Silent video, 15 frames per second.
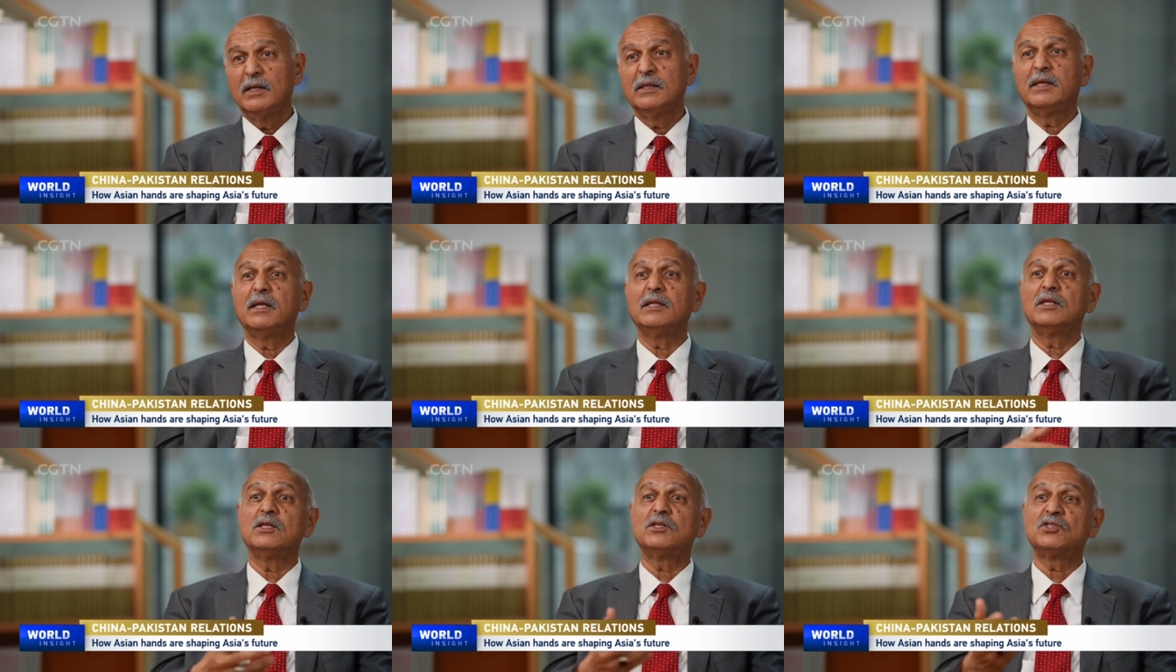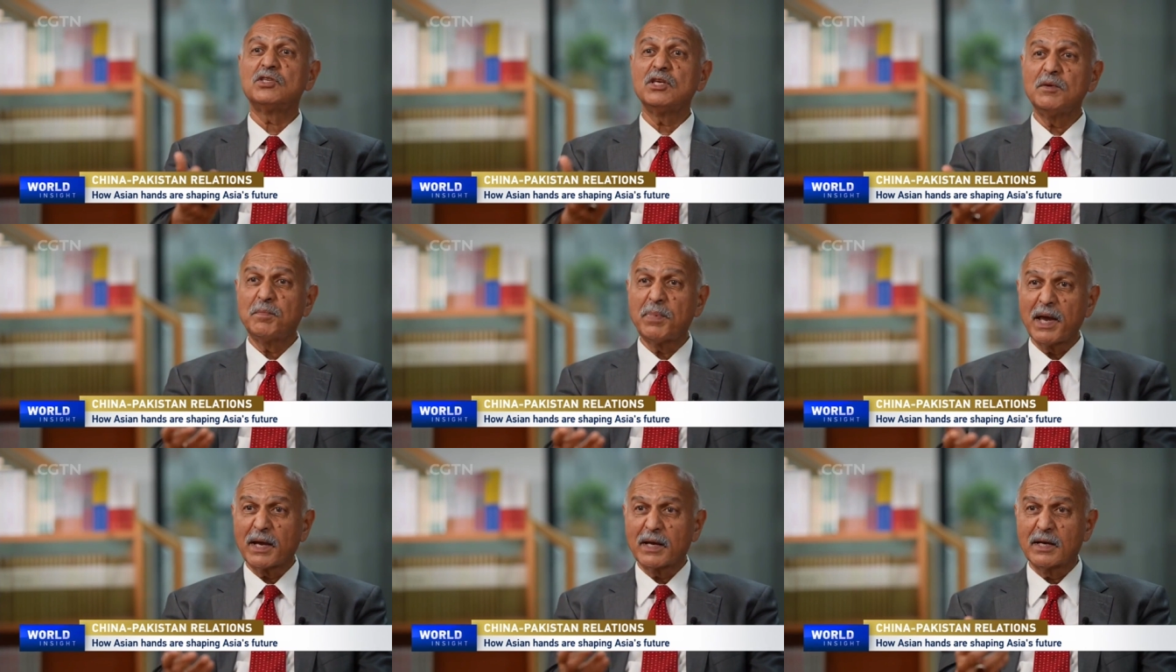then
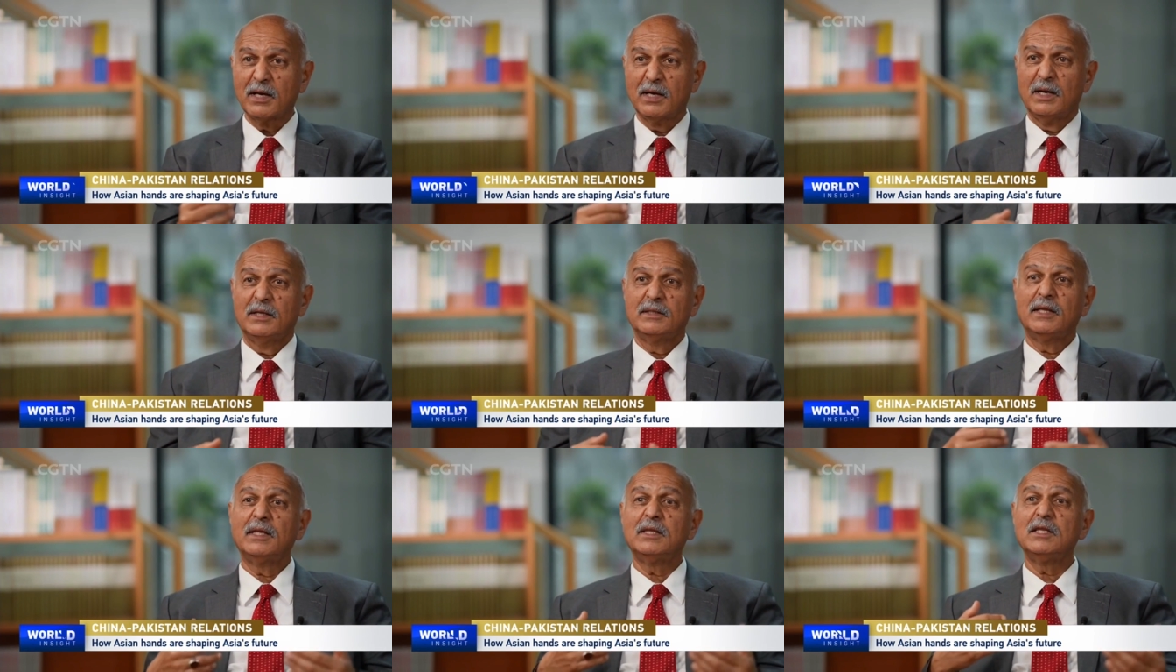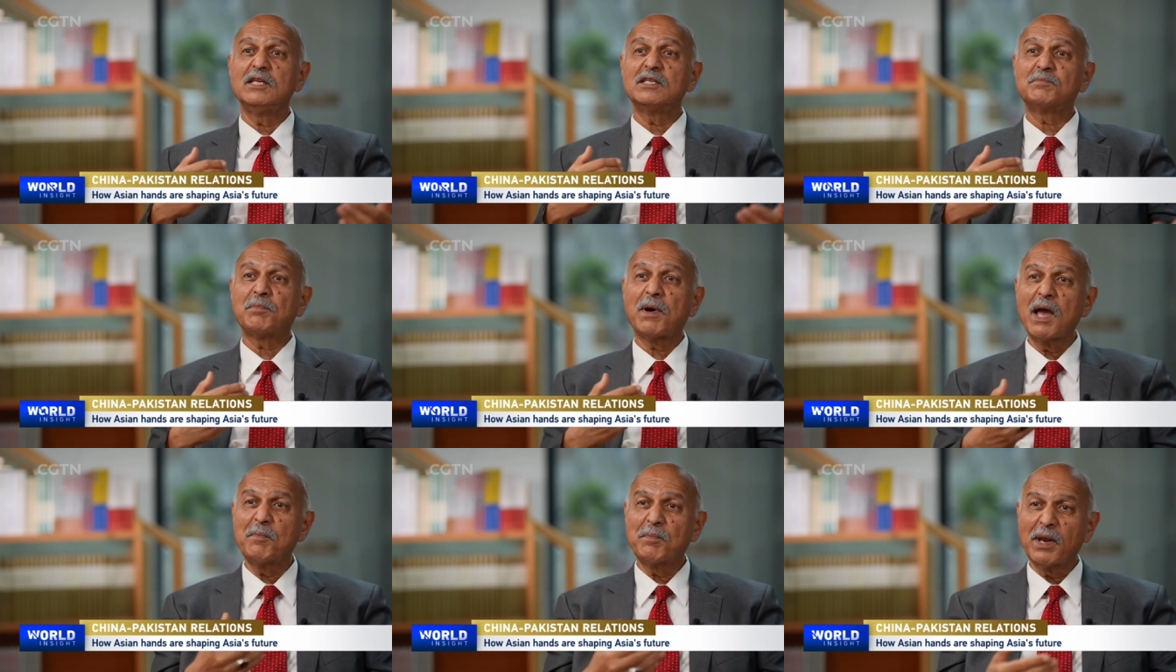CPEC, then these
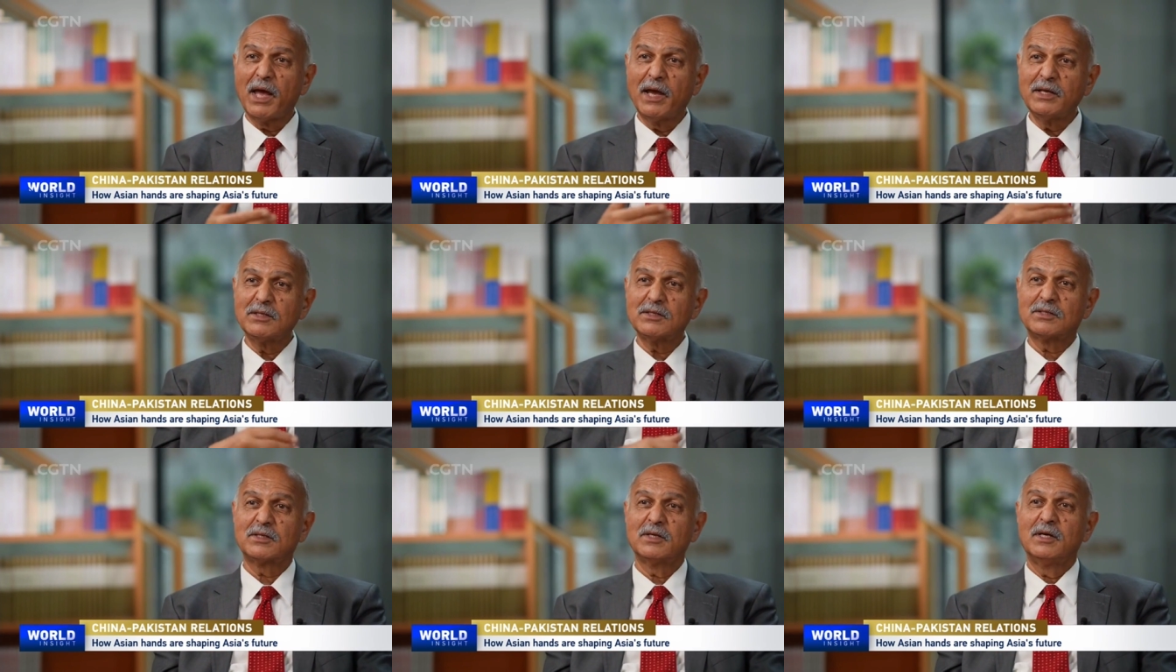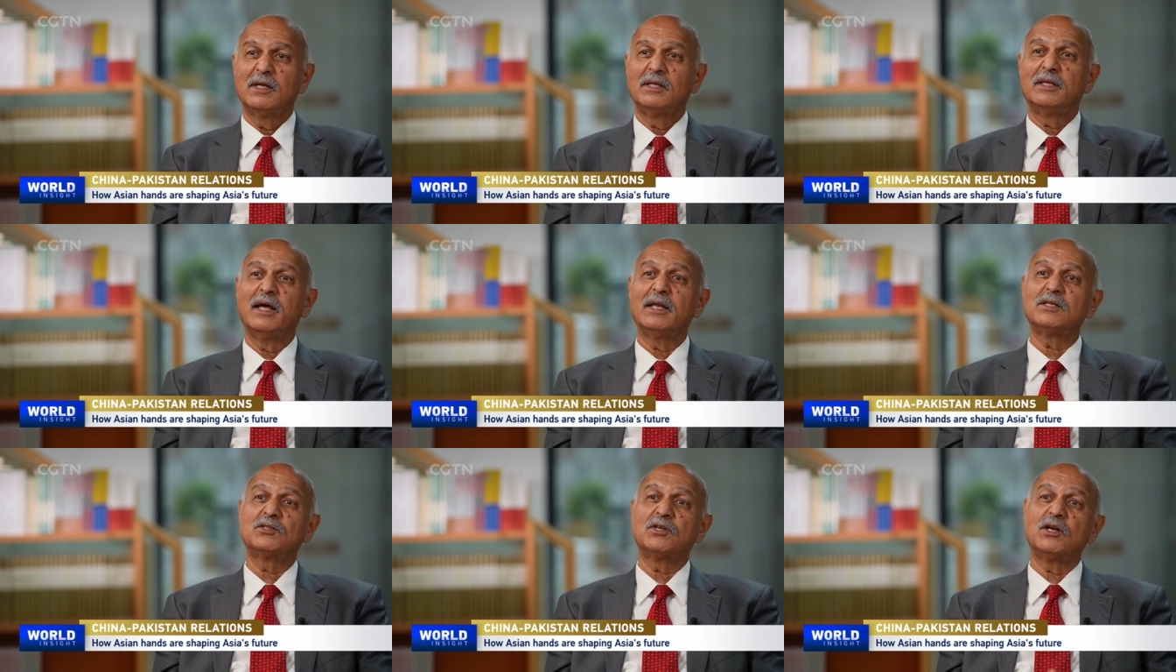pipelines,
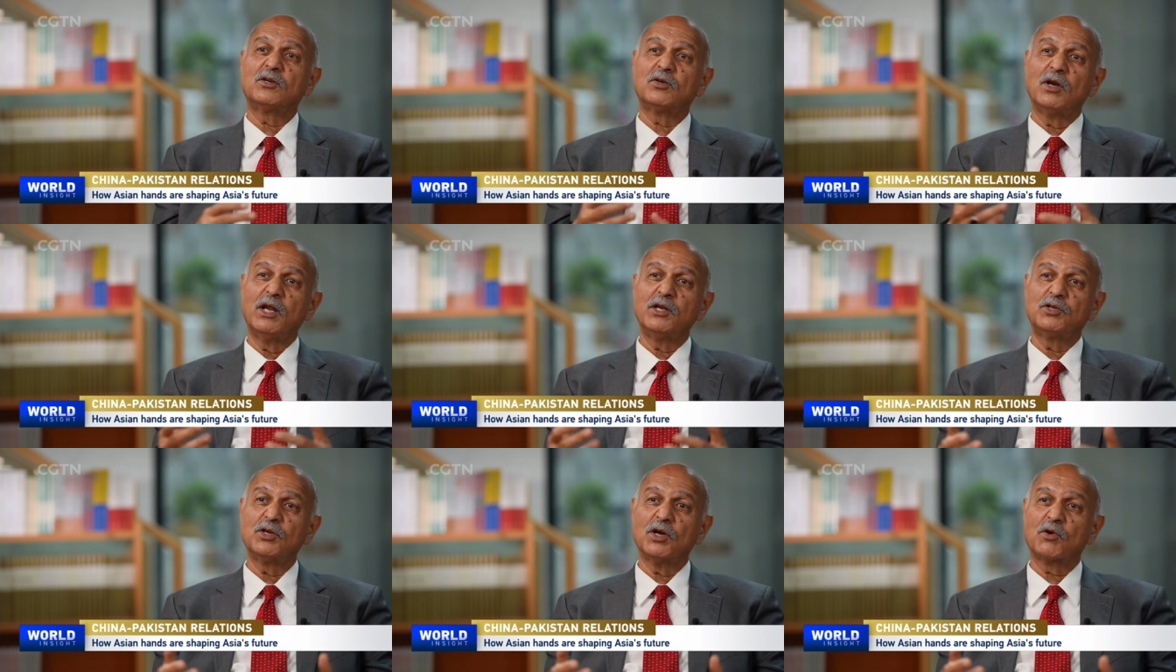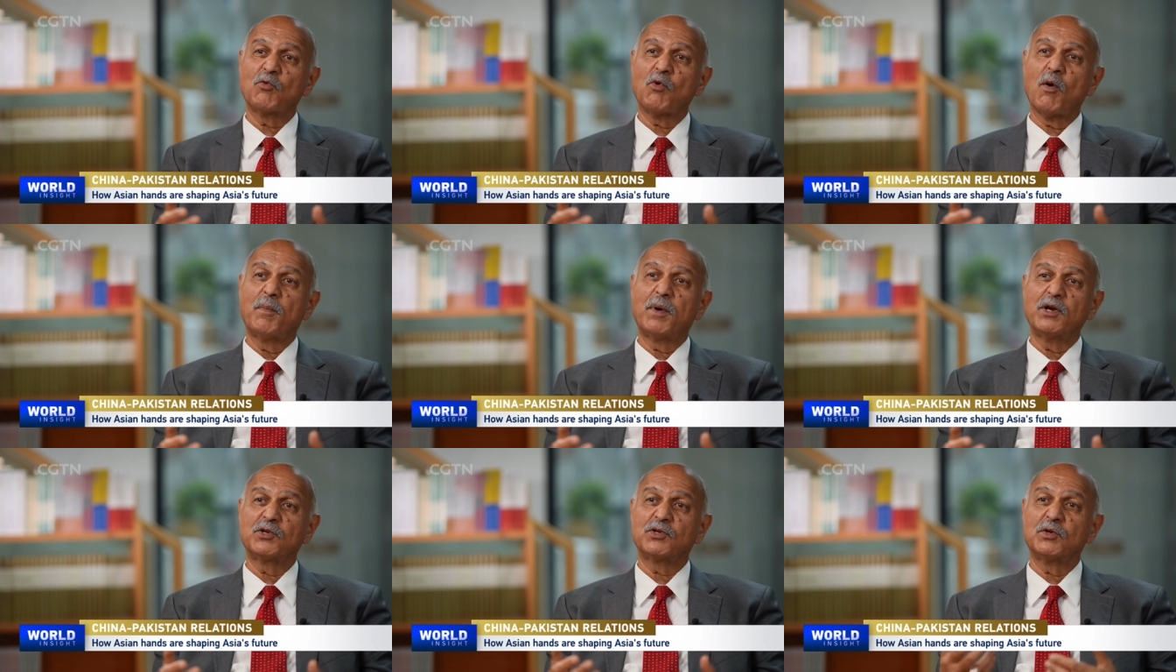then Central Asia
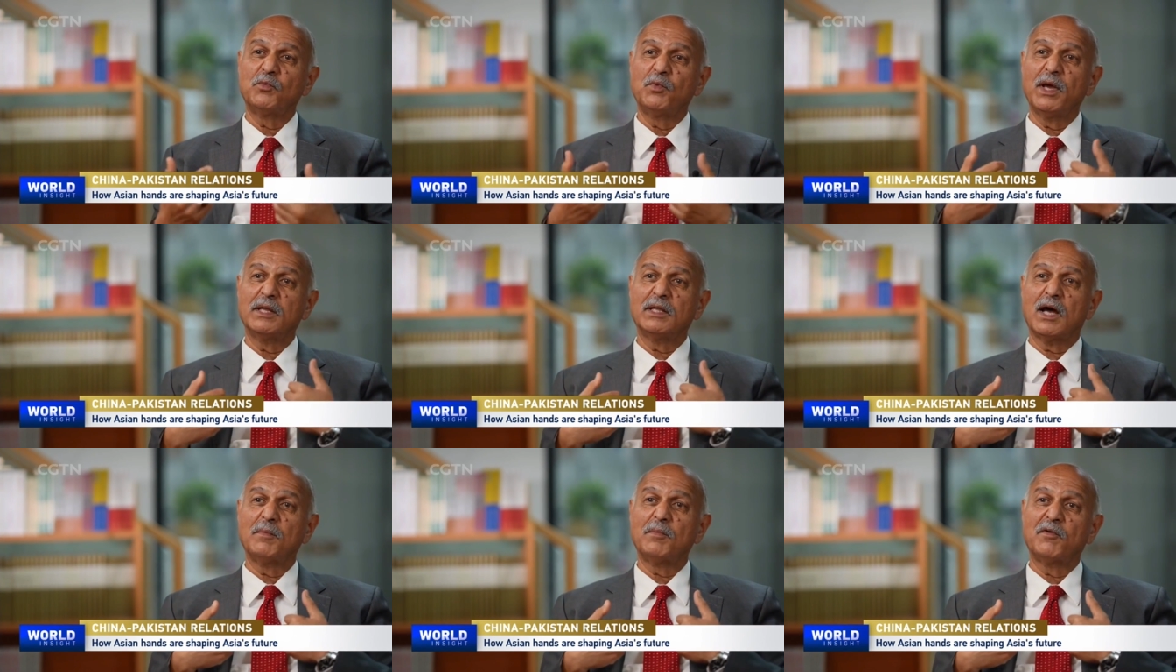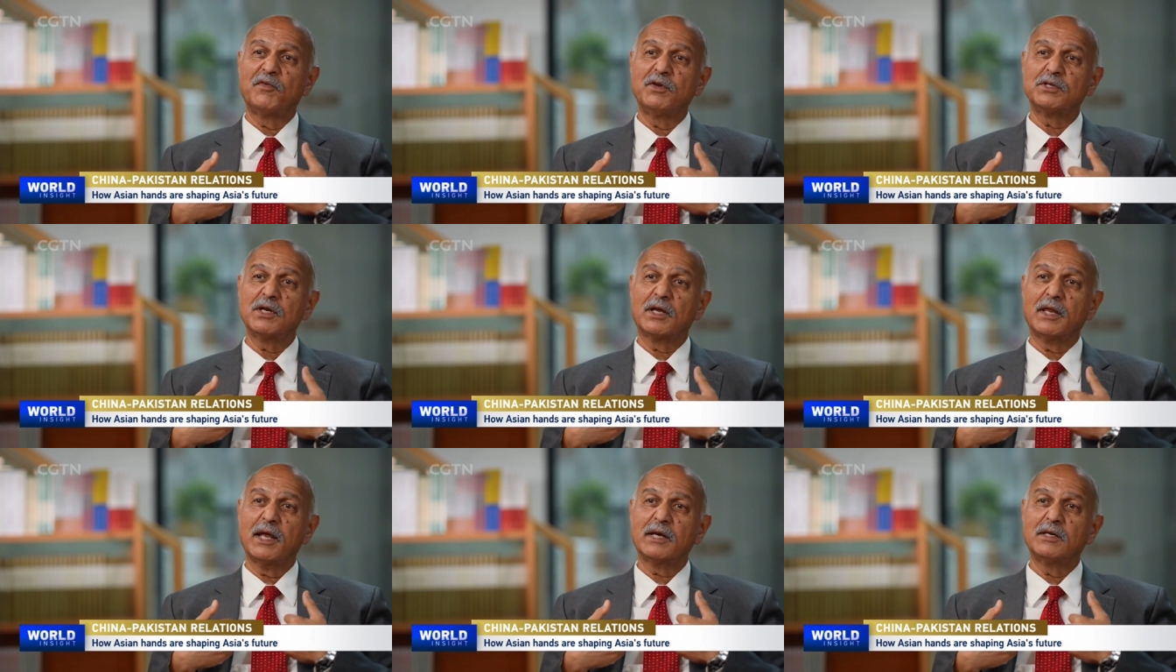cooperation via the hub of
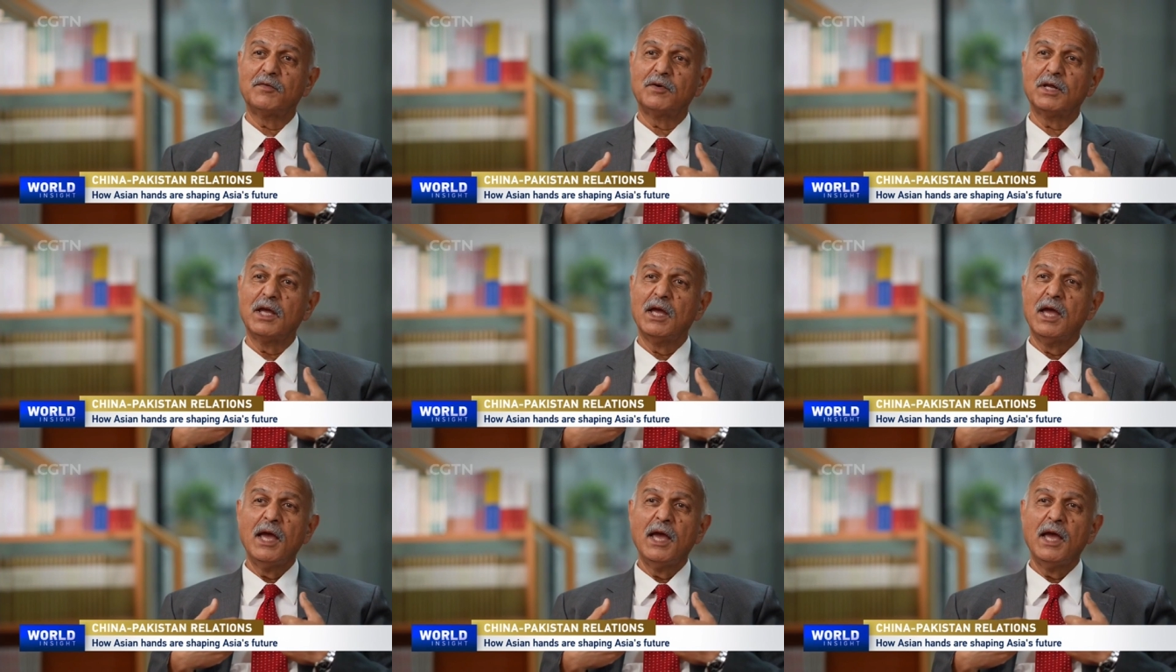regional connectivity.